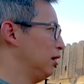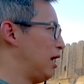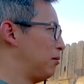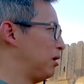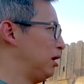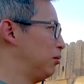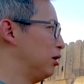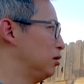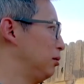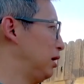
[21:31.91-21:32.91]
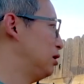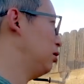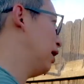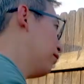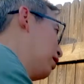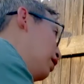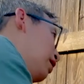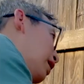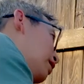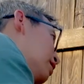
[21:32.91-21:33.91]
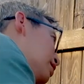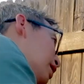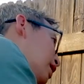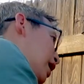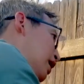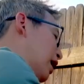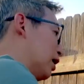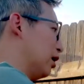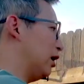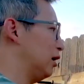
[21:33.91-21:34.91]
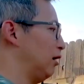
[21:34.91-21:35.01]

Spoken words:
that many birds will be too heavy that this thing can't handle it.